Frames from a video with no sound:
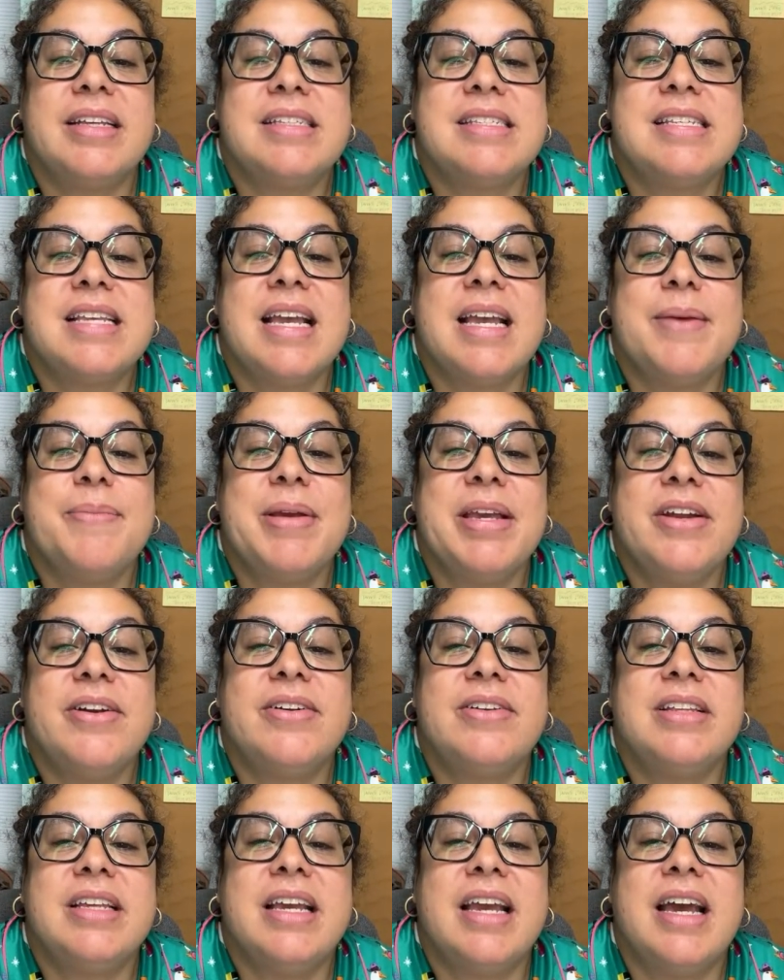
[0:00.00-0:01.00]
Same
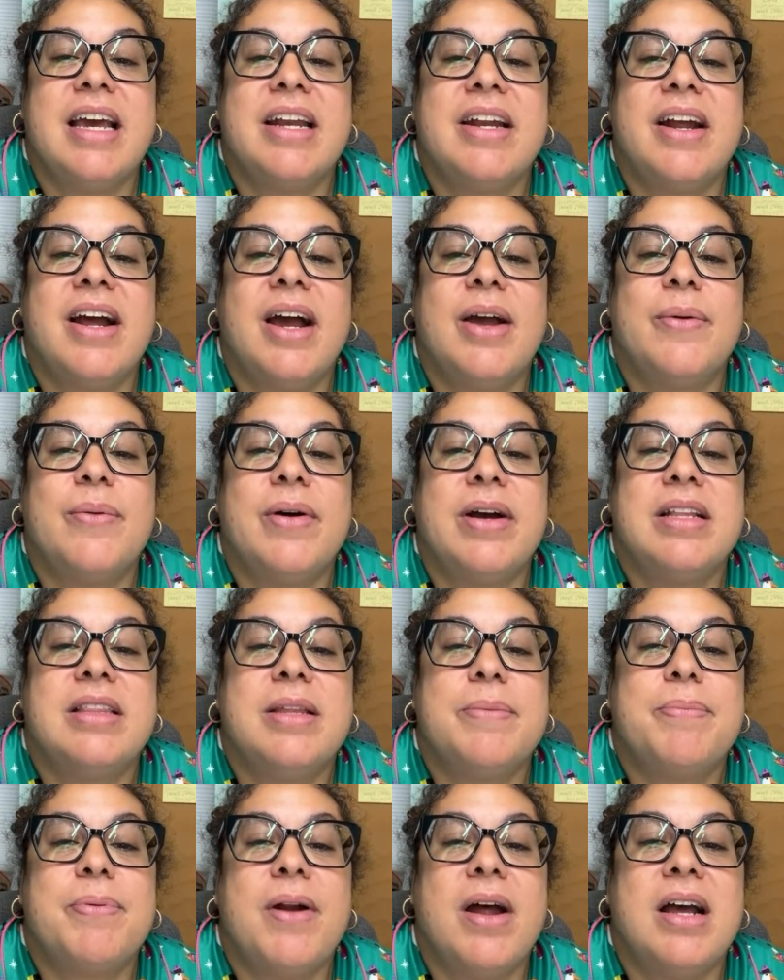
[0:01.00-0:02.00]
here, Leanna. I want
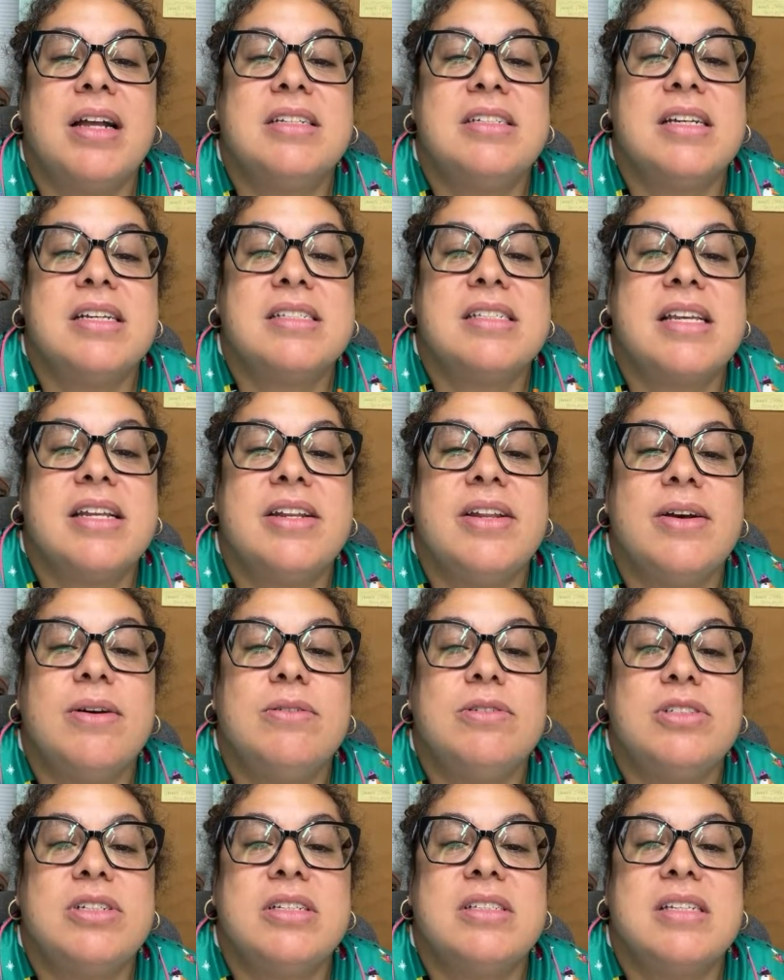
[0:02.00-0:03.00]
the projects and
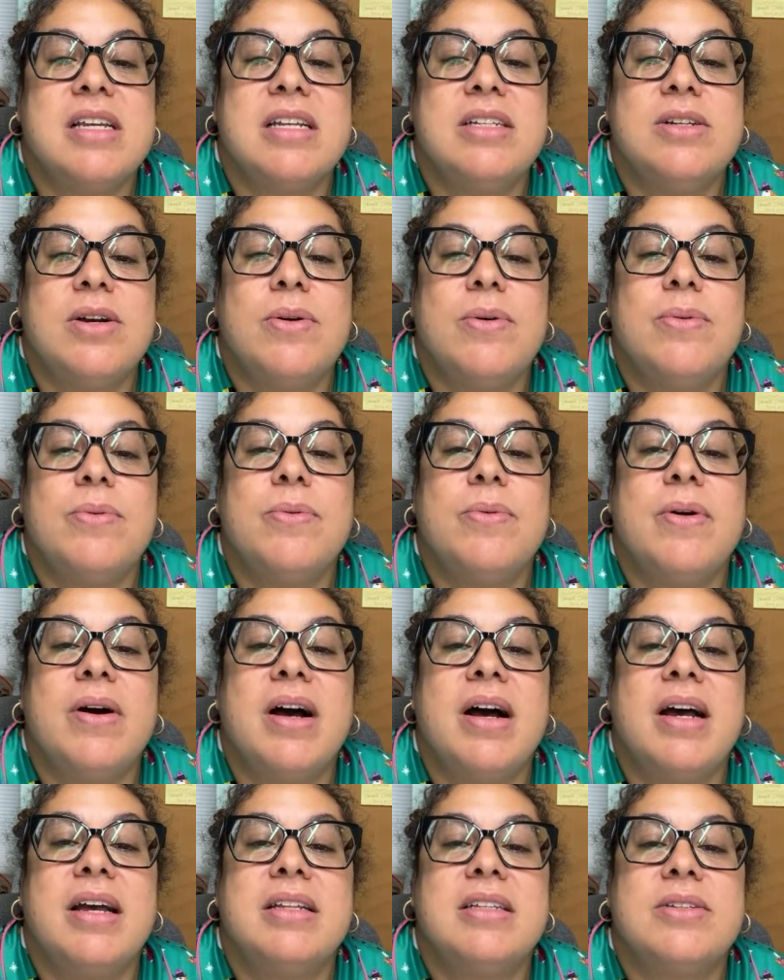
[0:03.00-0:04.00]
notions. I don't
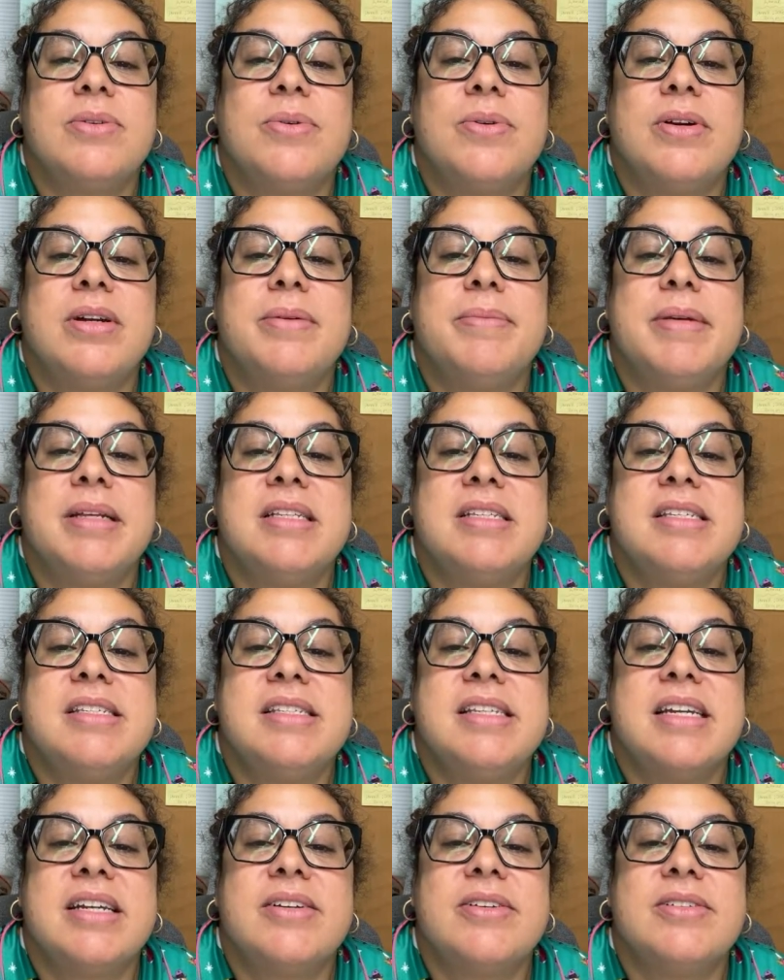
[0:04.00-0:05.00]
want ornaments,
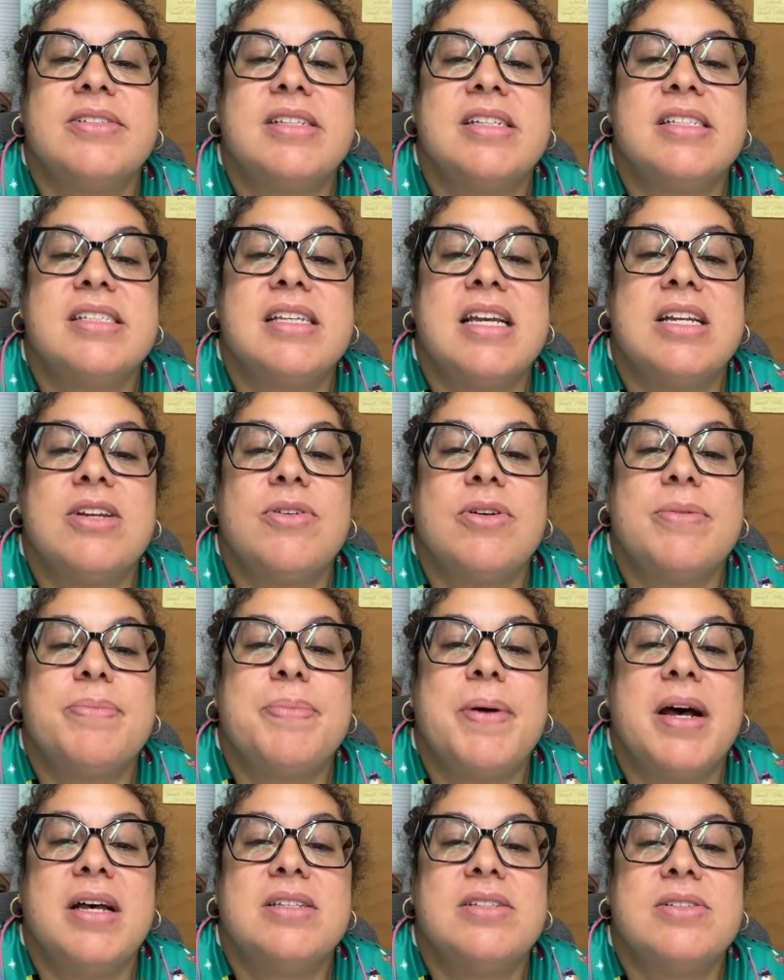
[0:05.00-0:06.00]
stickers, etc.,
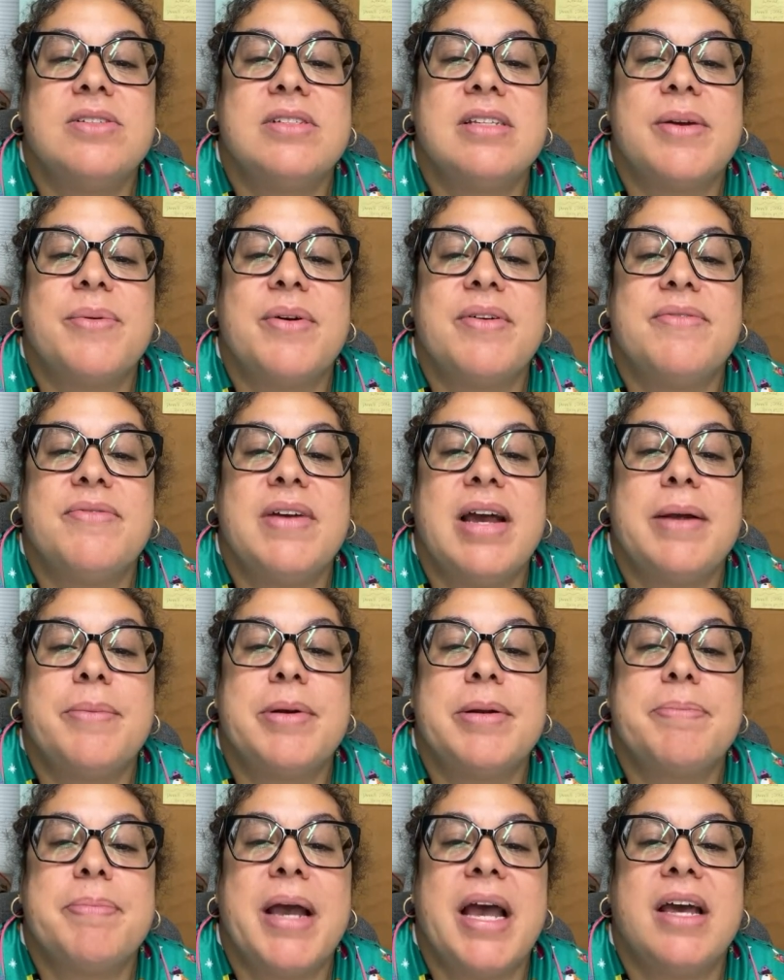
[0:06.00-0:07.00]
puzzles. I want
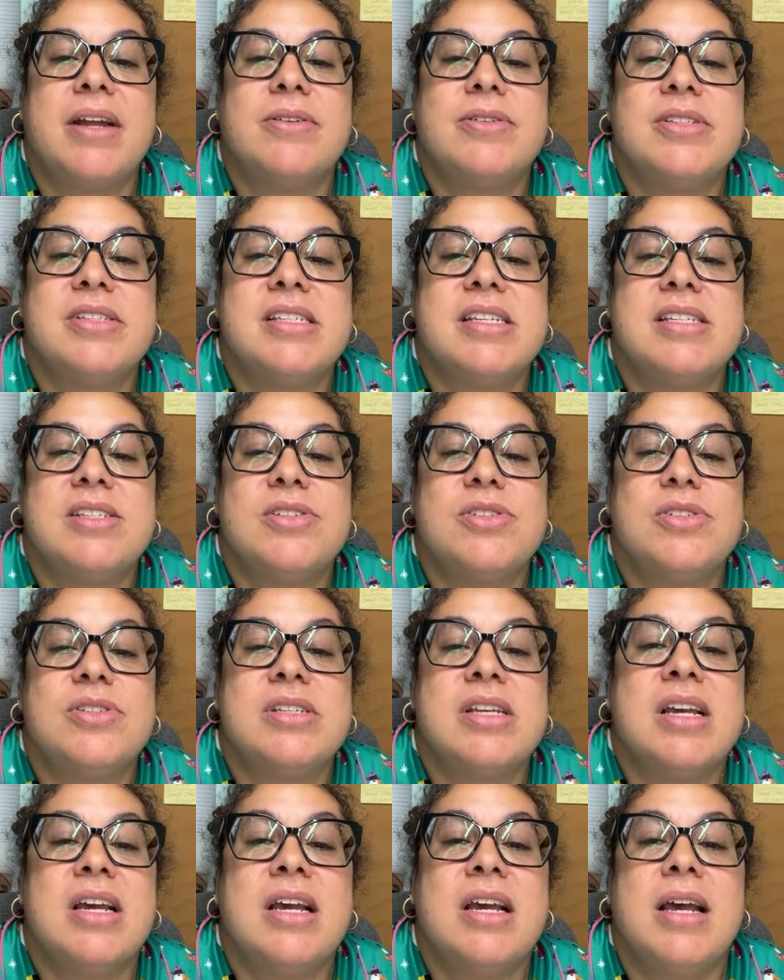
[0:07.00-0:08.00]
fabric patterns,
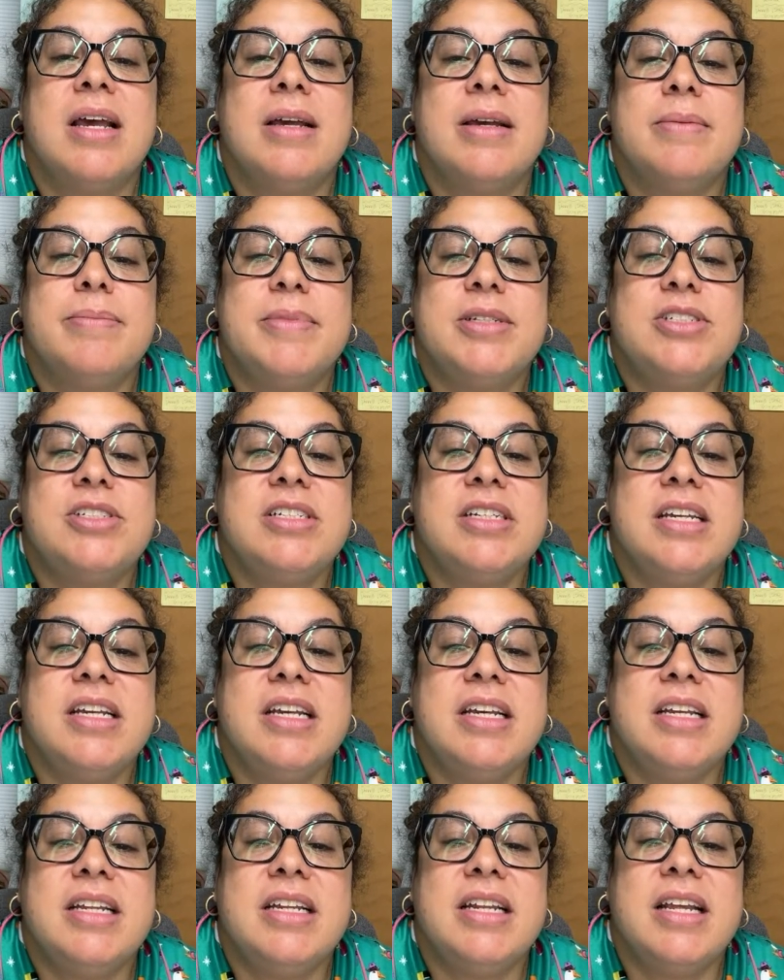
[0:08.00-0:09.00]
scissors,
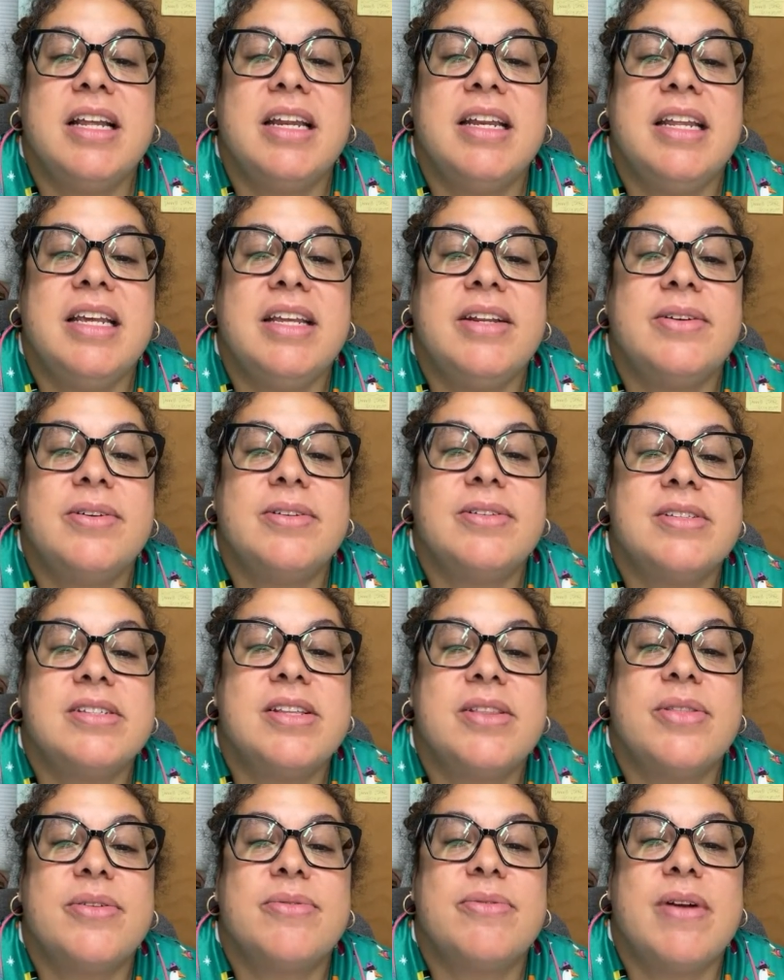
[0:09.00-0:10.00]
machine, needles,
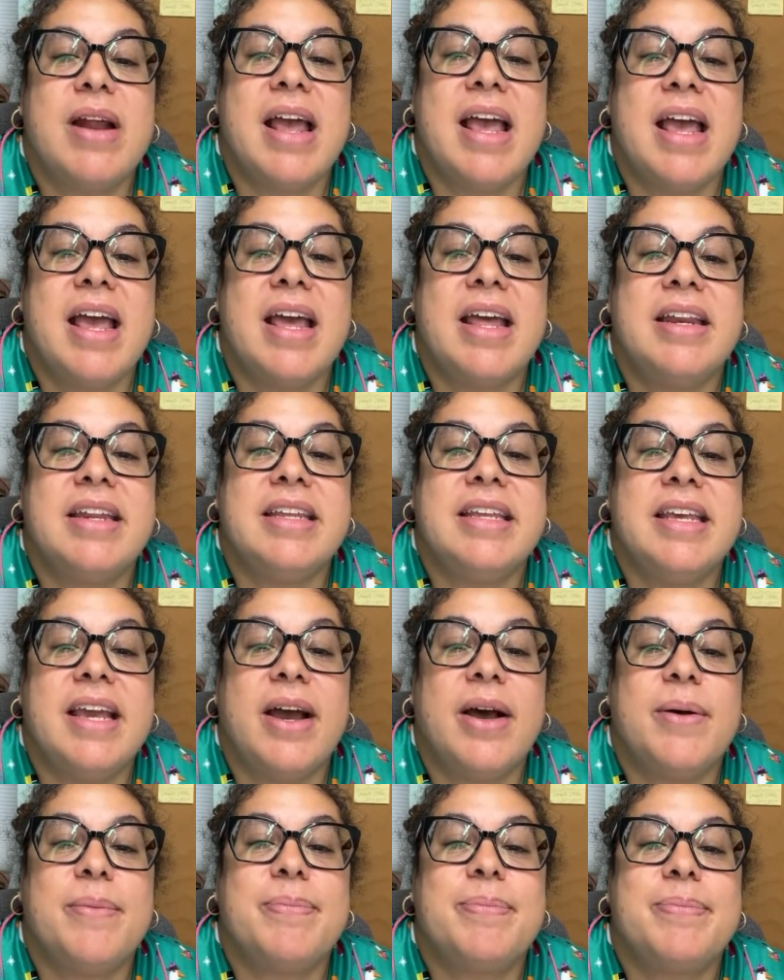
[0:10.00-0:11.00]
thread.
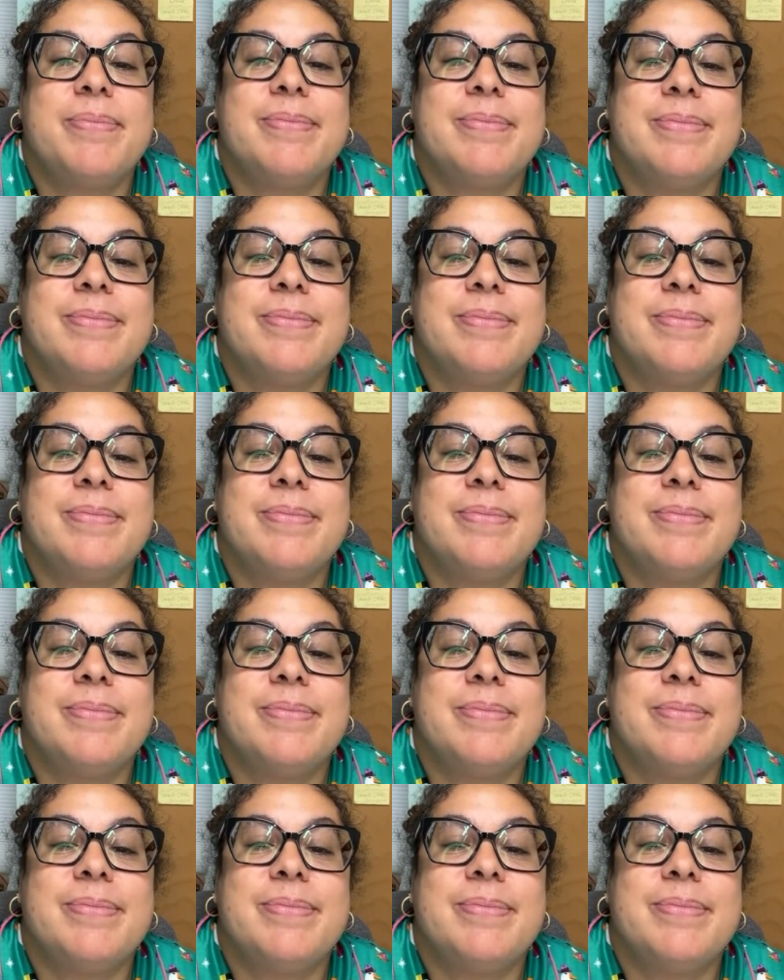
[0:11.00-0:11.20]
Yep.